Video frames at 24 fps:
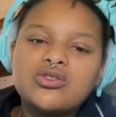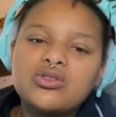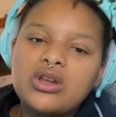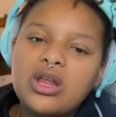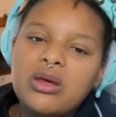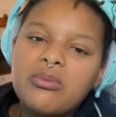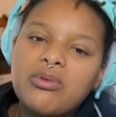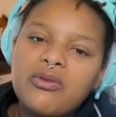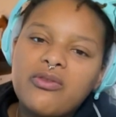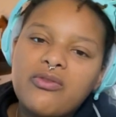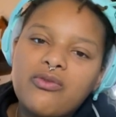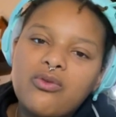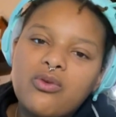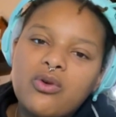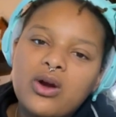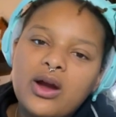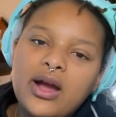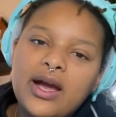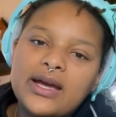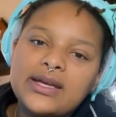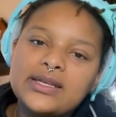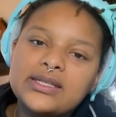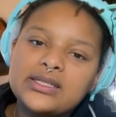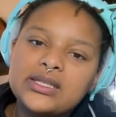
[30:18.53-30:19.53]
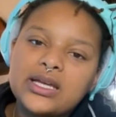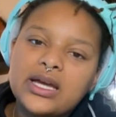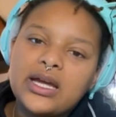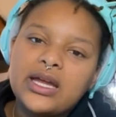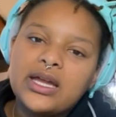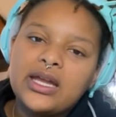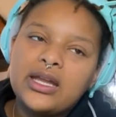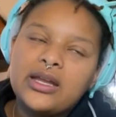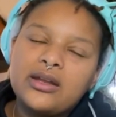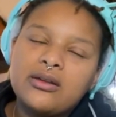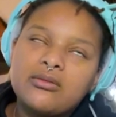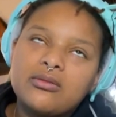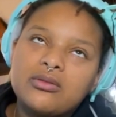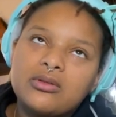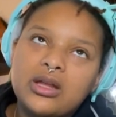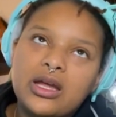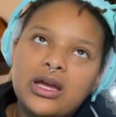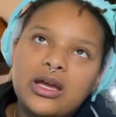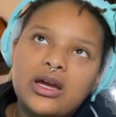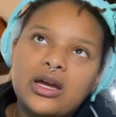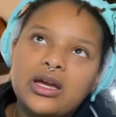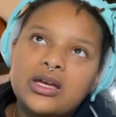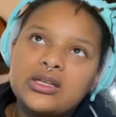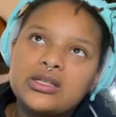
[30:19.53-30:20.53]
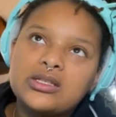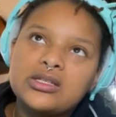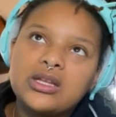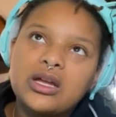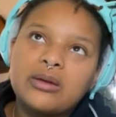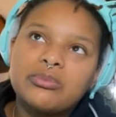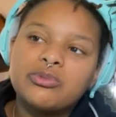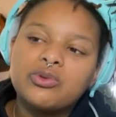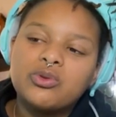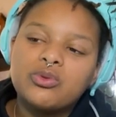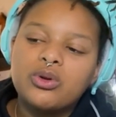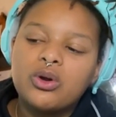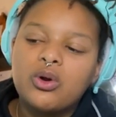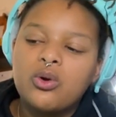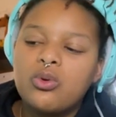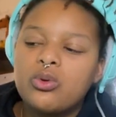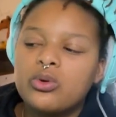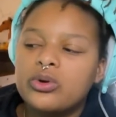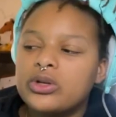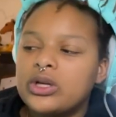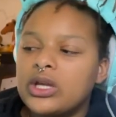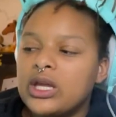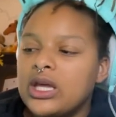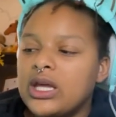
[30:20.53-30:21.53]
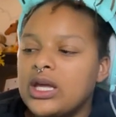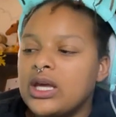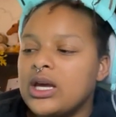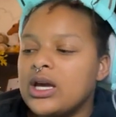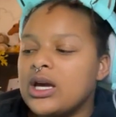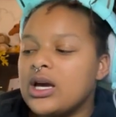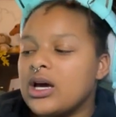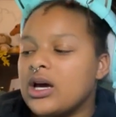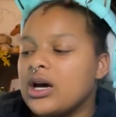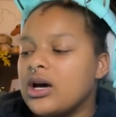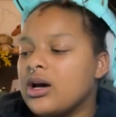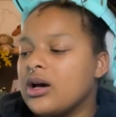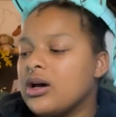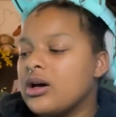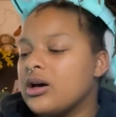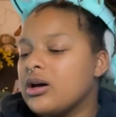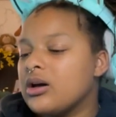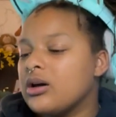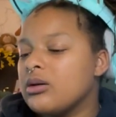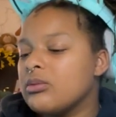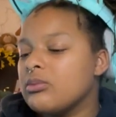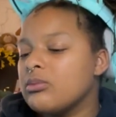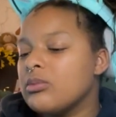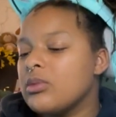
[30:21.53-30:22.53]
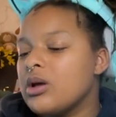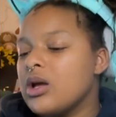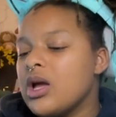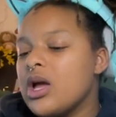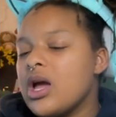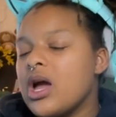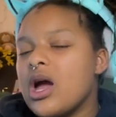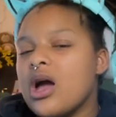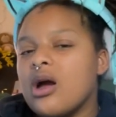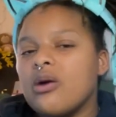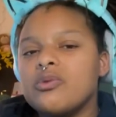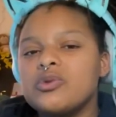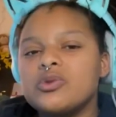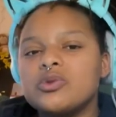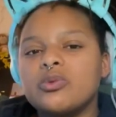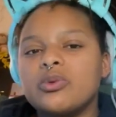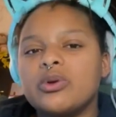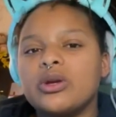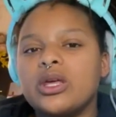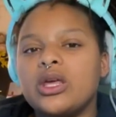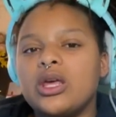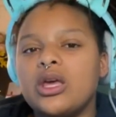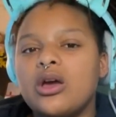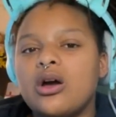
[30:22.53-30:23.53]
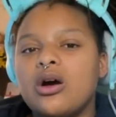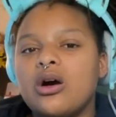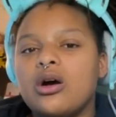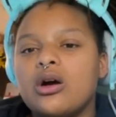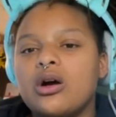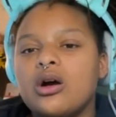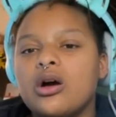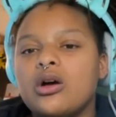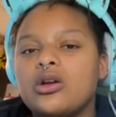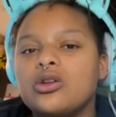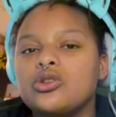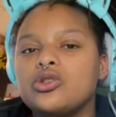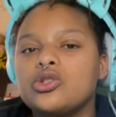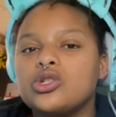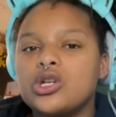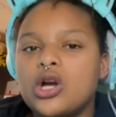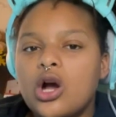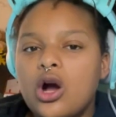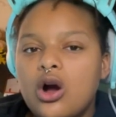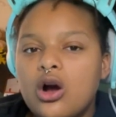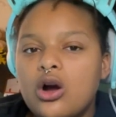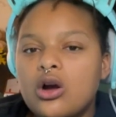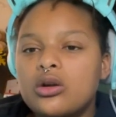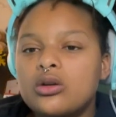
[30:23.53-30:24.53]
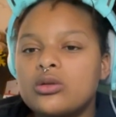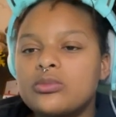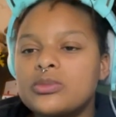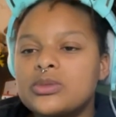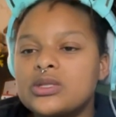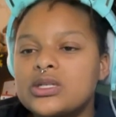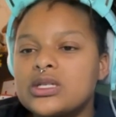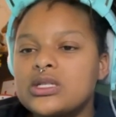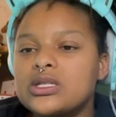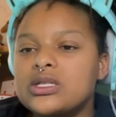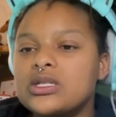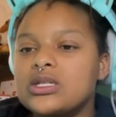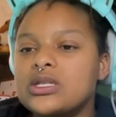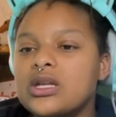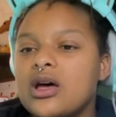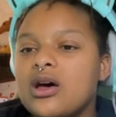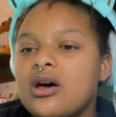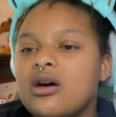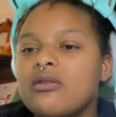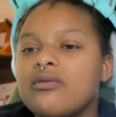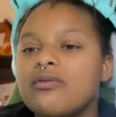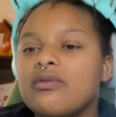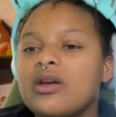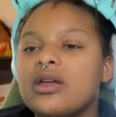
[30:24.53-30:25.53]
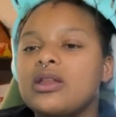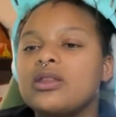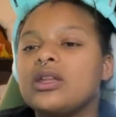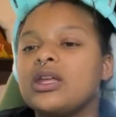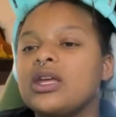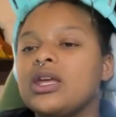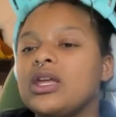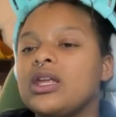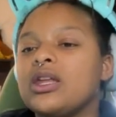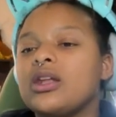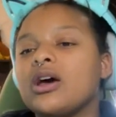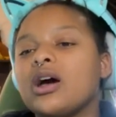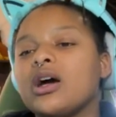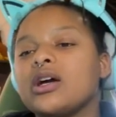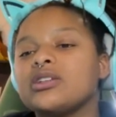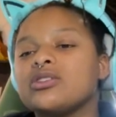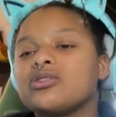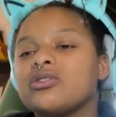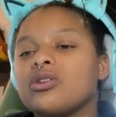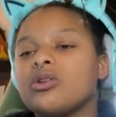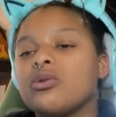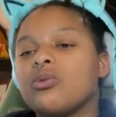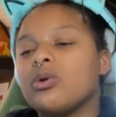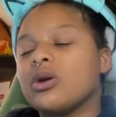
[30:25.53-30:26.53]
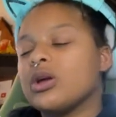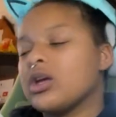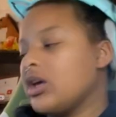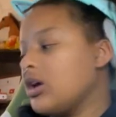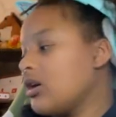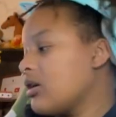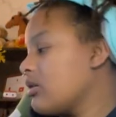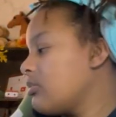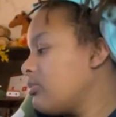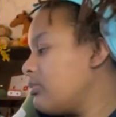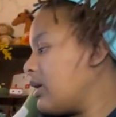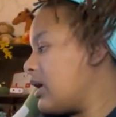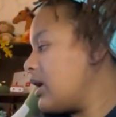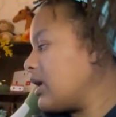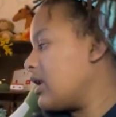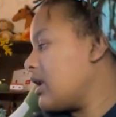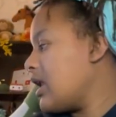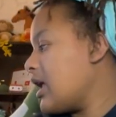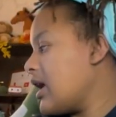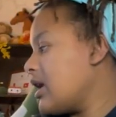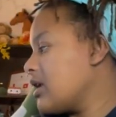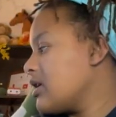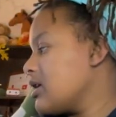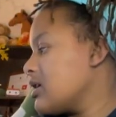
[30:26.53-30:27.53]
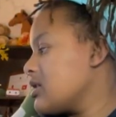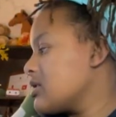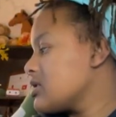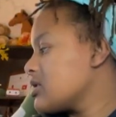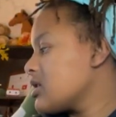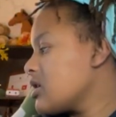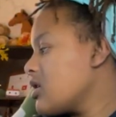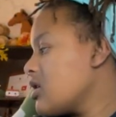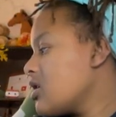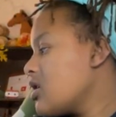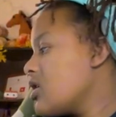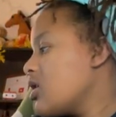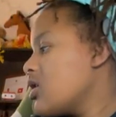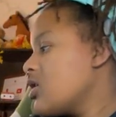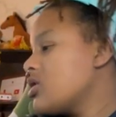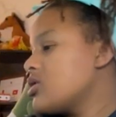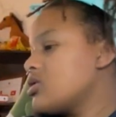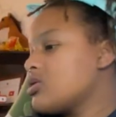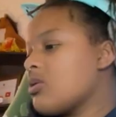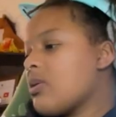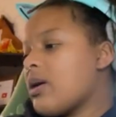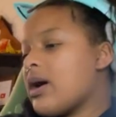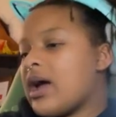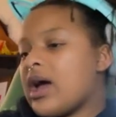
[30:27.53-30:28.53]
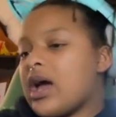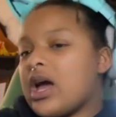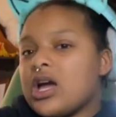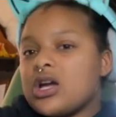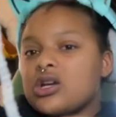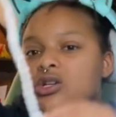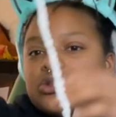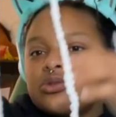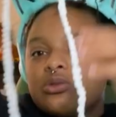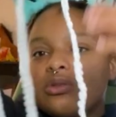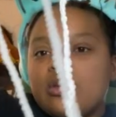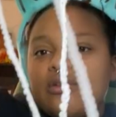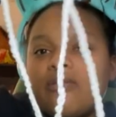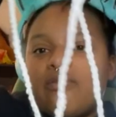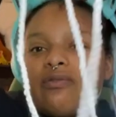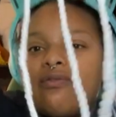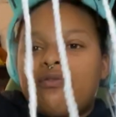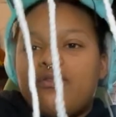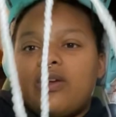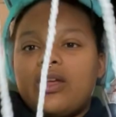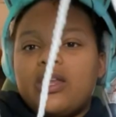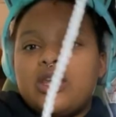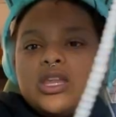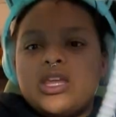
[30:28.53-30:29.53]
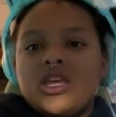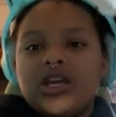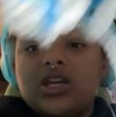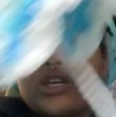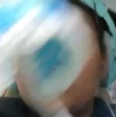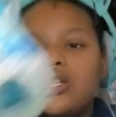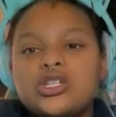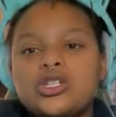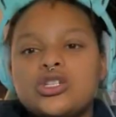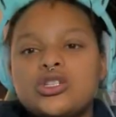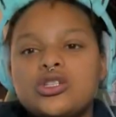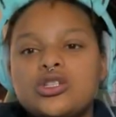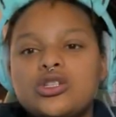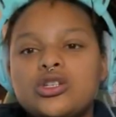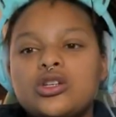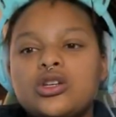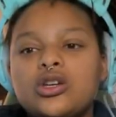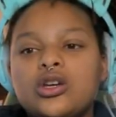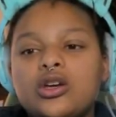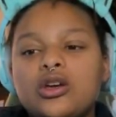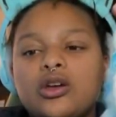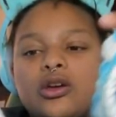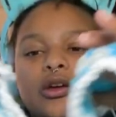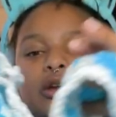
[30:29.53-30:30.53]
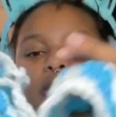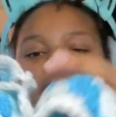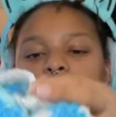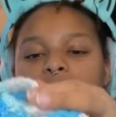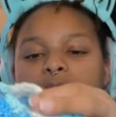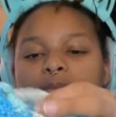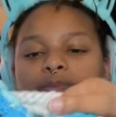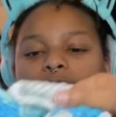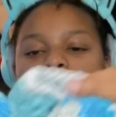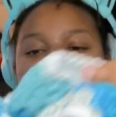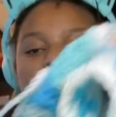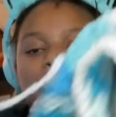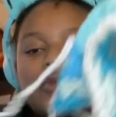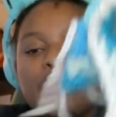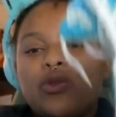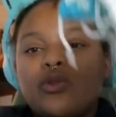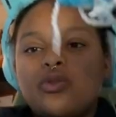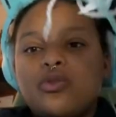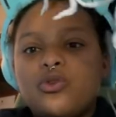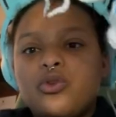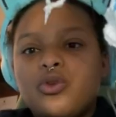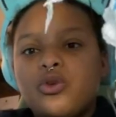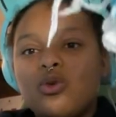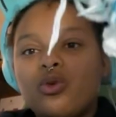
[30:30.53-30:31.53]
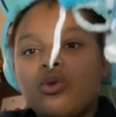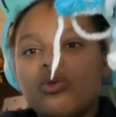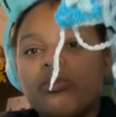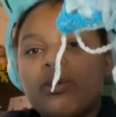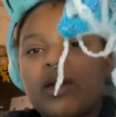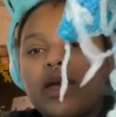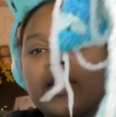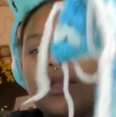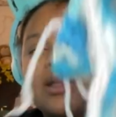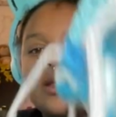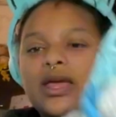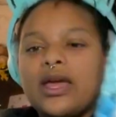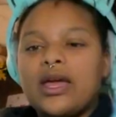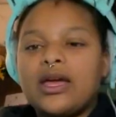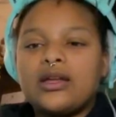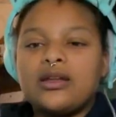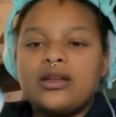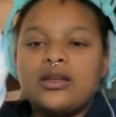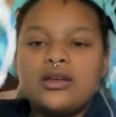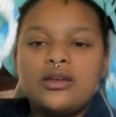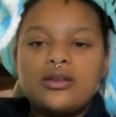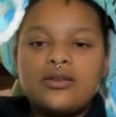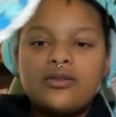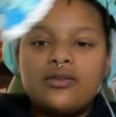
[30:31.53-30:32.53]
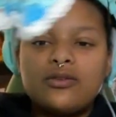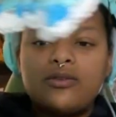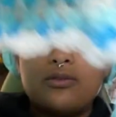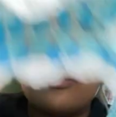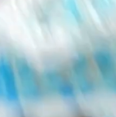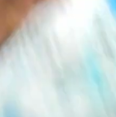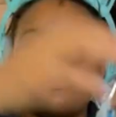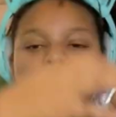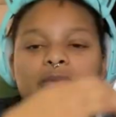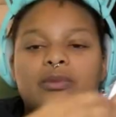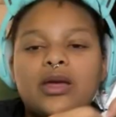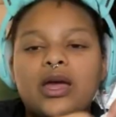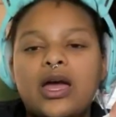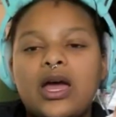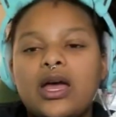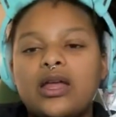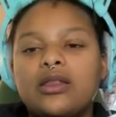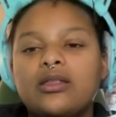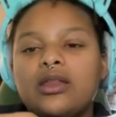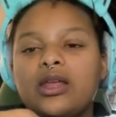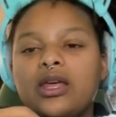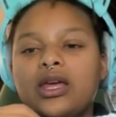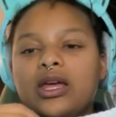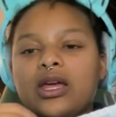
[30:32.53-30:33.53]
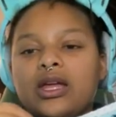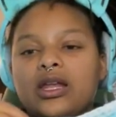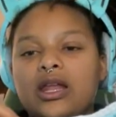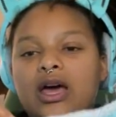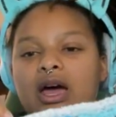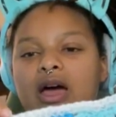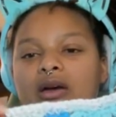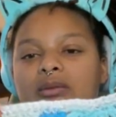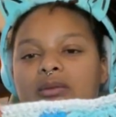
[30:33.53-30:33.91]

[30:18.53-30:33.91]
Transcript: before I stopped recording, I was working on charms and stuff, and then I started working on bandanas. So I actually finished 2 bandanas, and then I